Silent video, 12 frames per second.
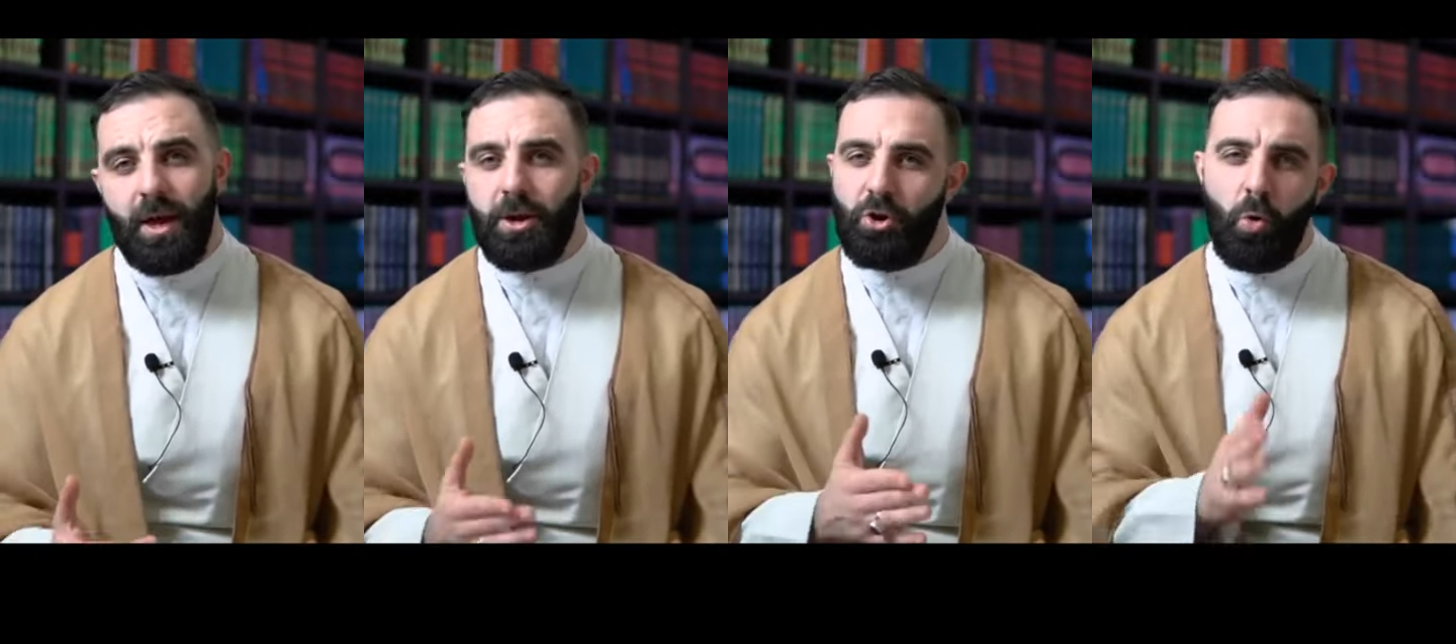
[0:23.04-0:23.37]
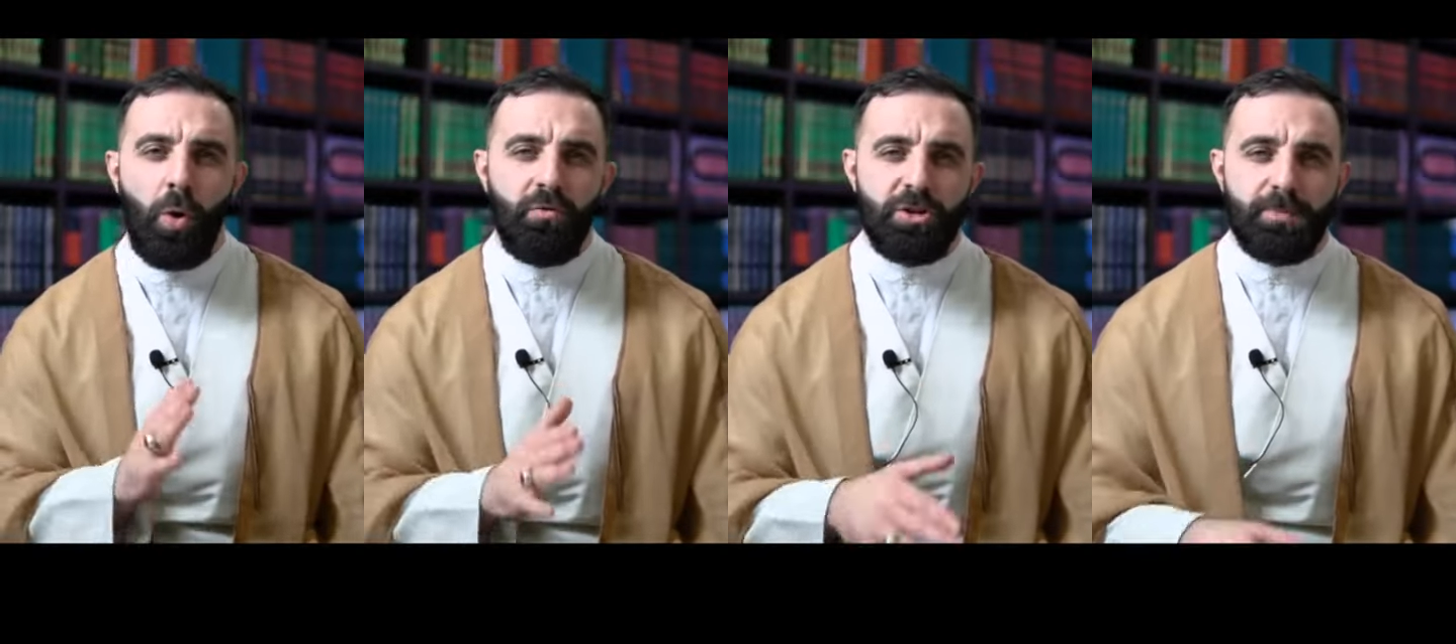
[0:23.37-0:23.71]
And no
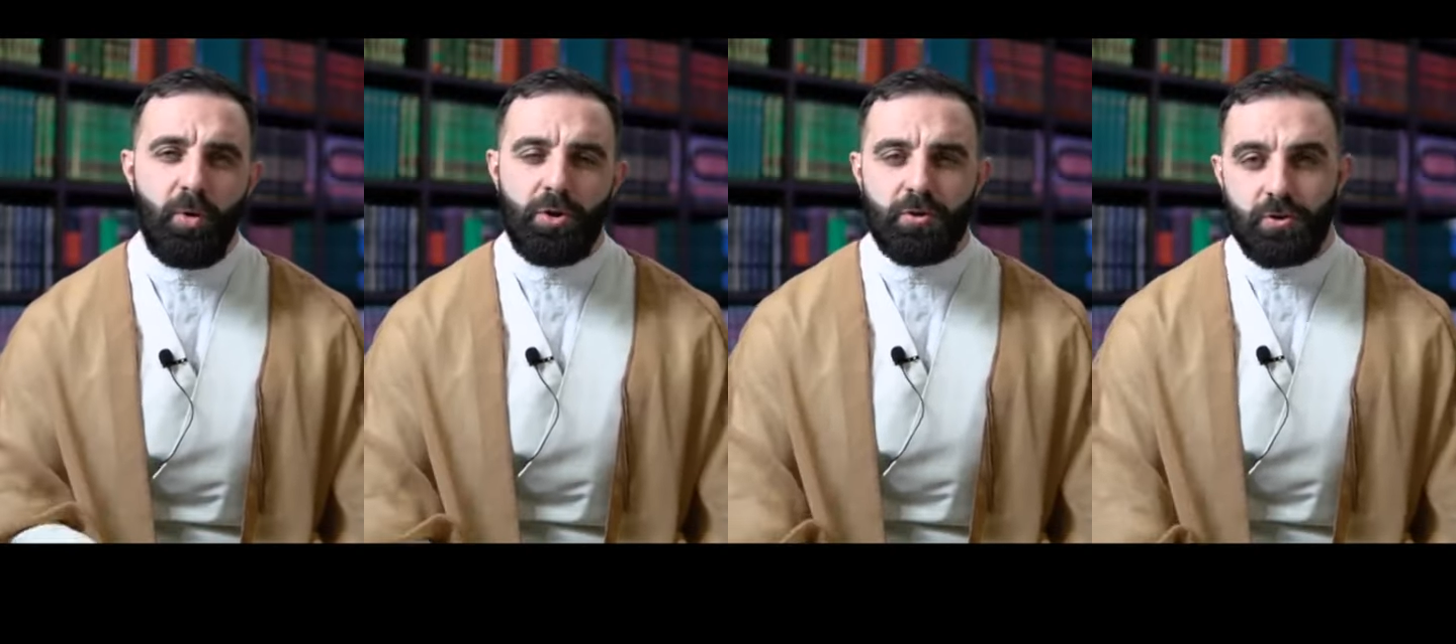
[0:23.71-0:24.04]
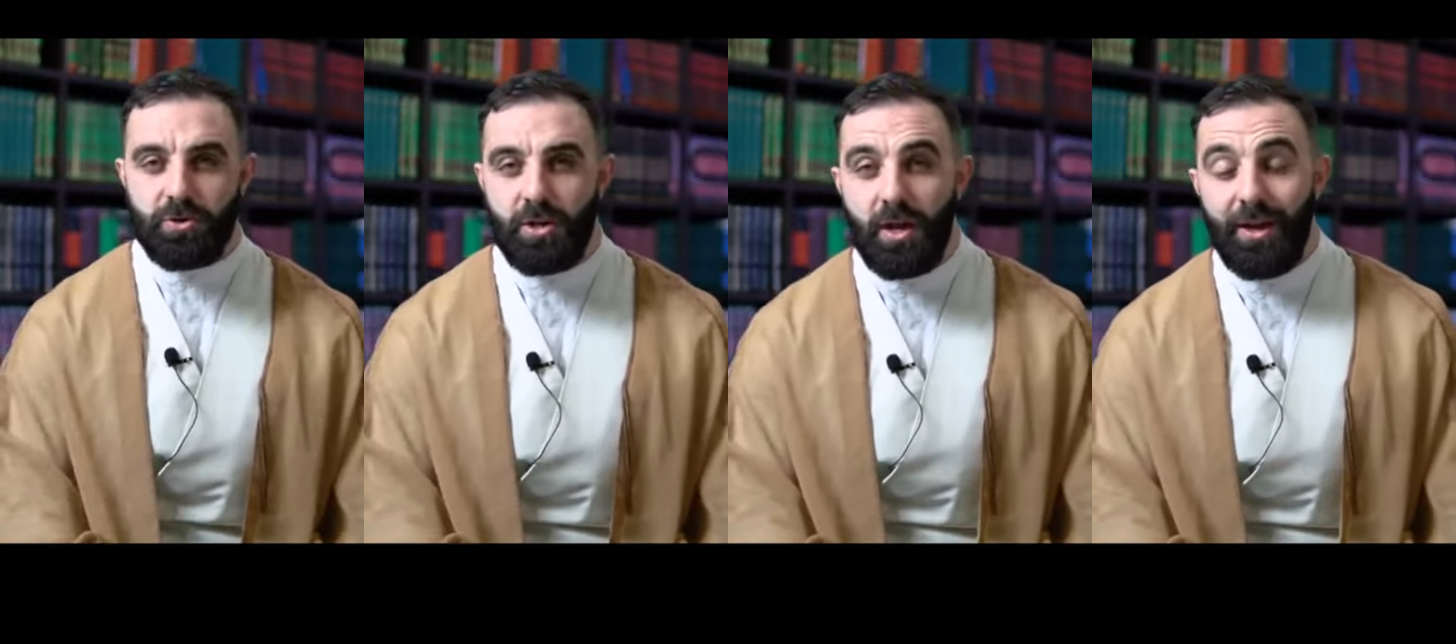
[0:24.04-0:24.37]
one
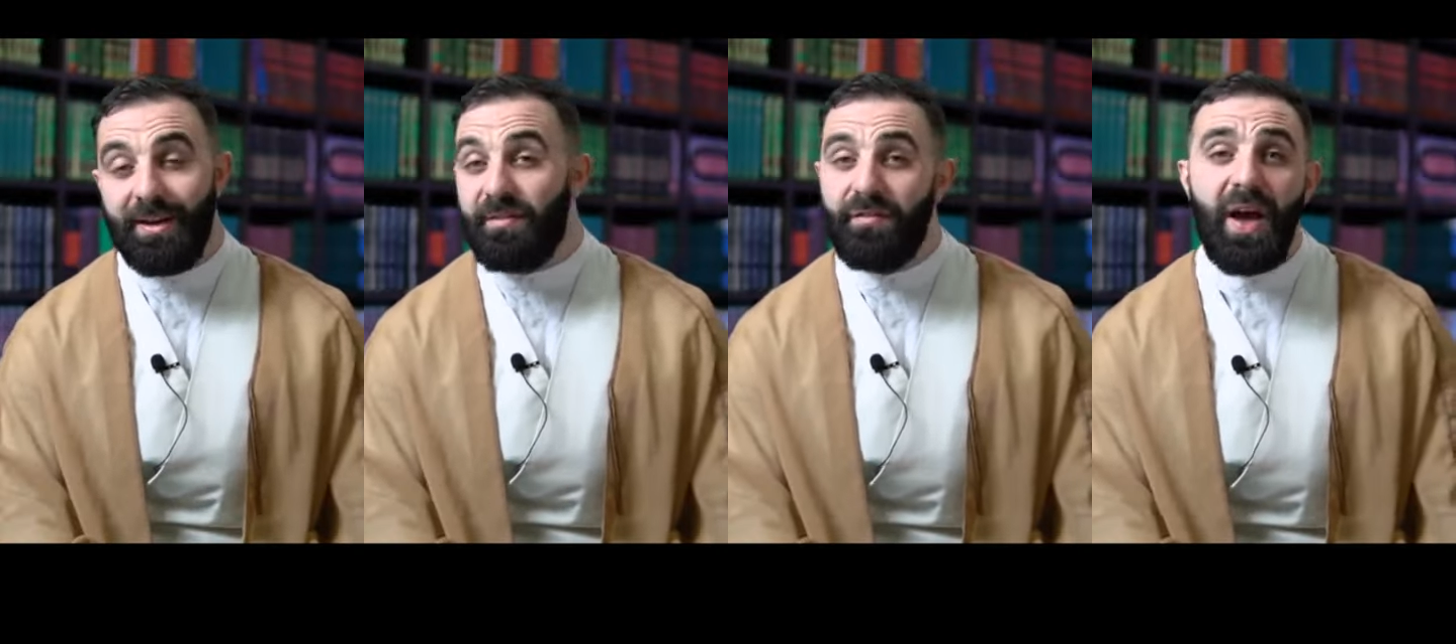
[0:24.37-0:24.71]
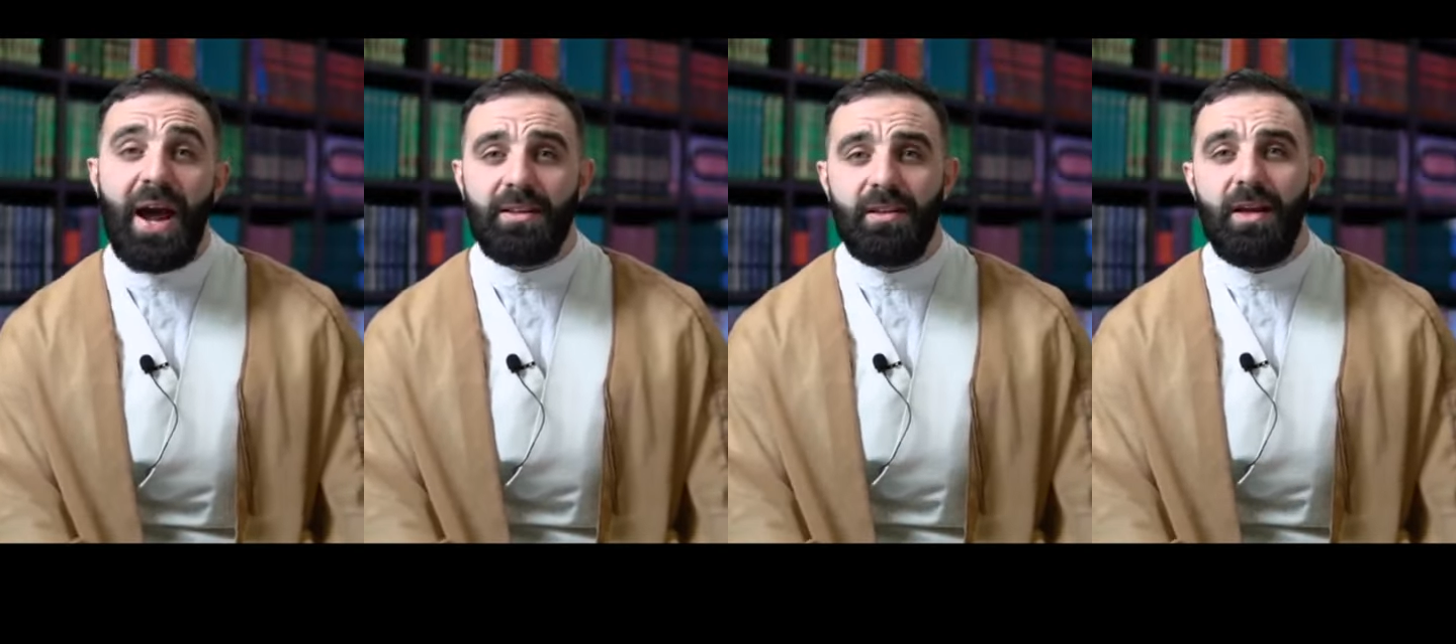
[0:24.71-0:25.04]
responds. In
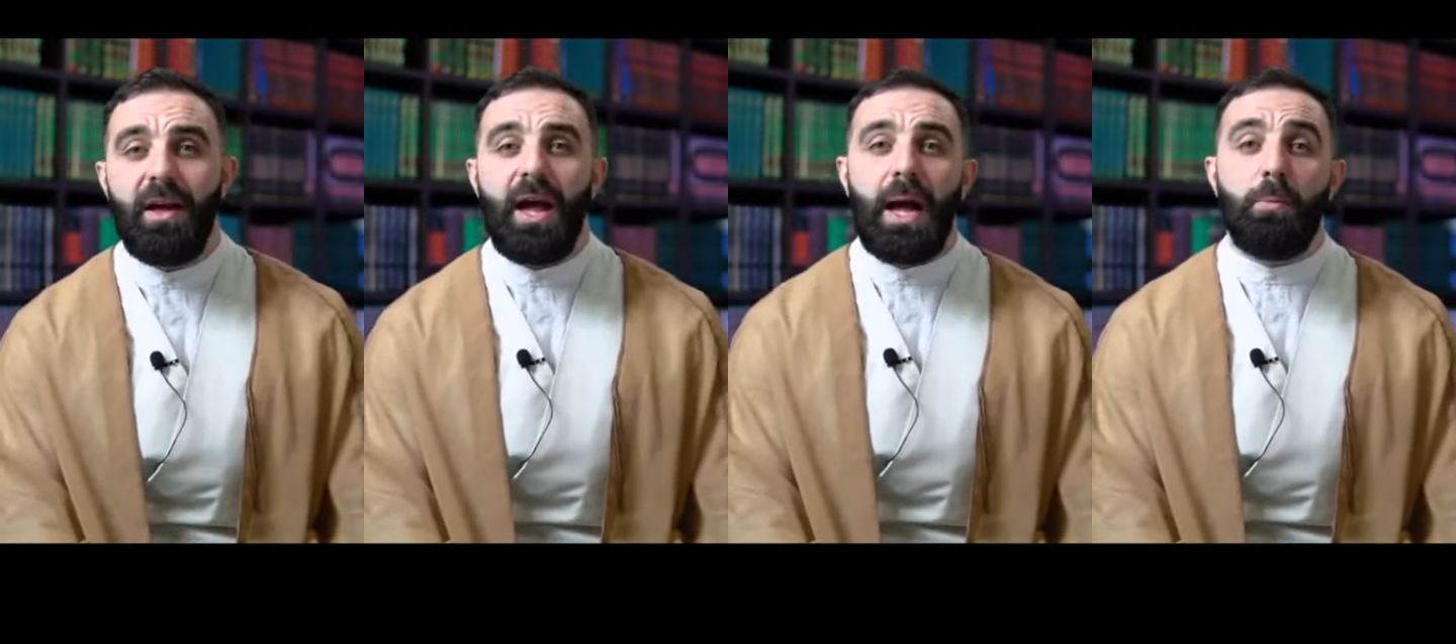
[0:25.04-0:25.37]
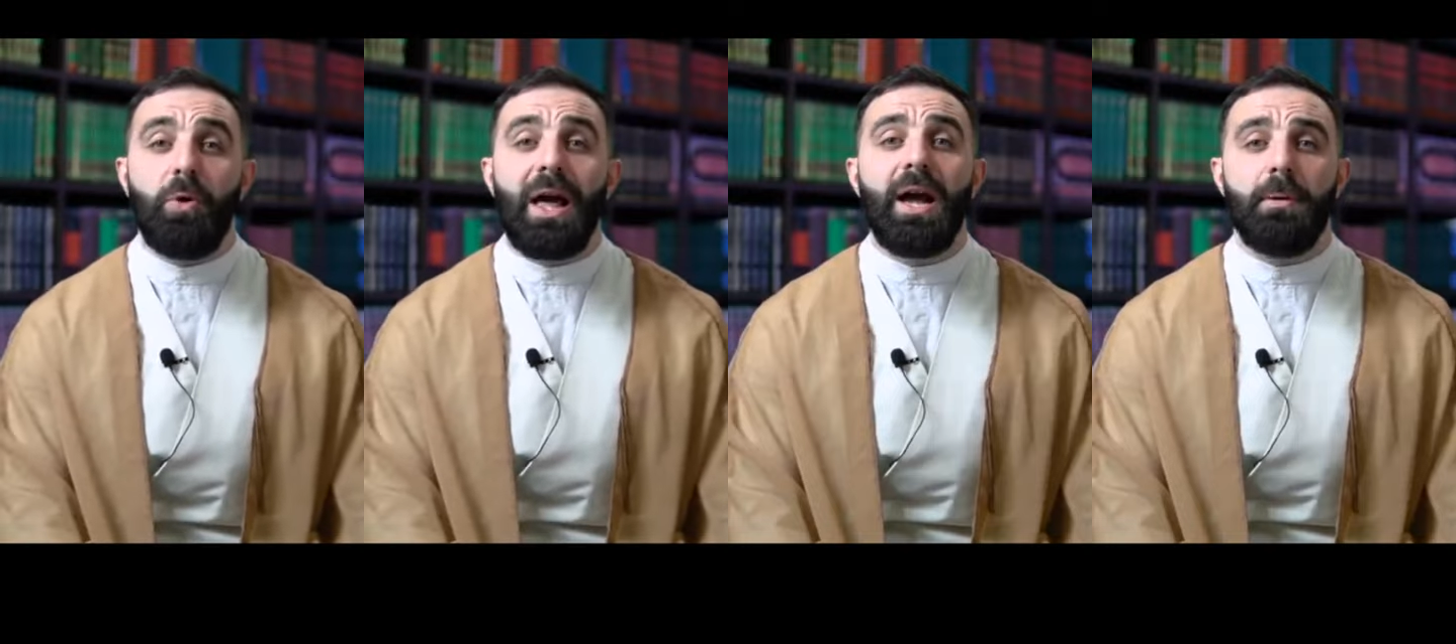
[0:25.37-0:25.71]
fact,
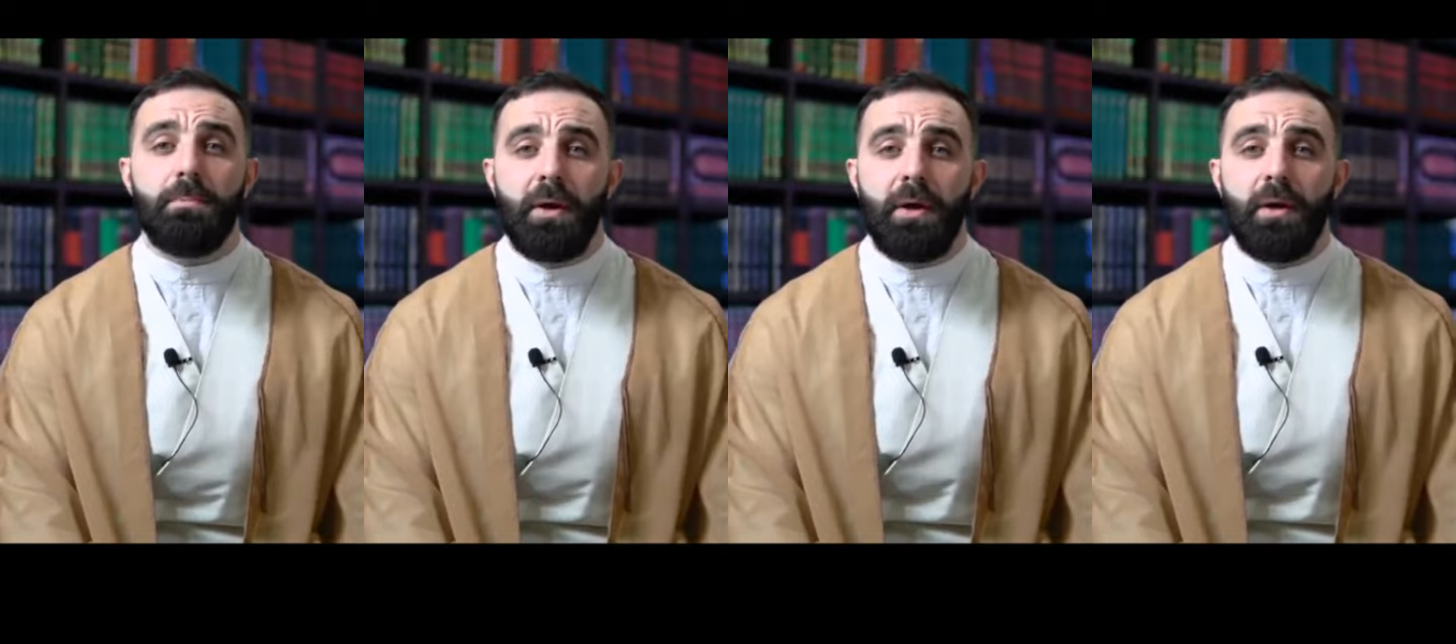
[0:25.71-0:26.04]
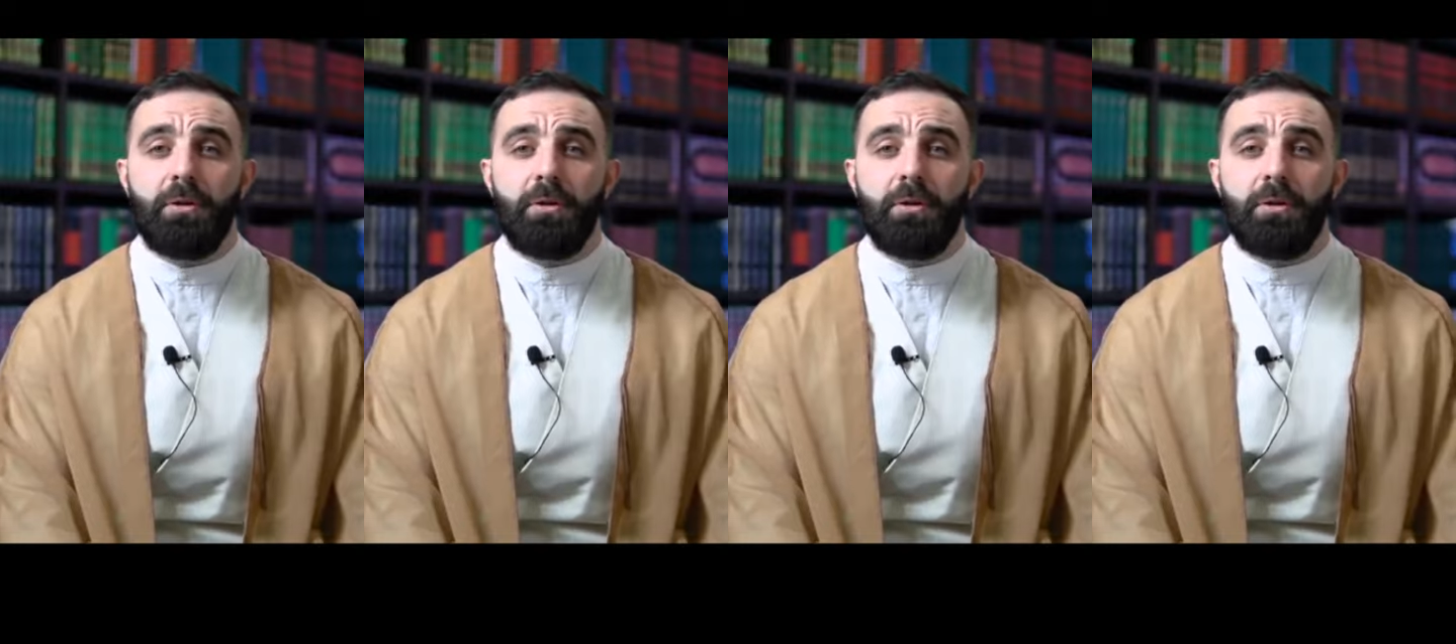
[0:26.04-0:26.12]
Abu Lahab,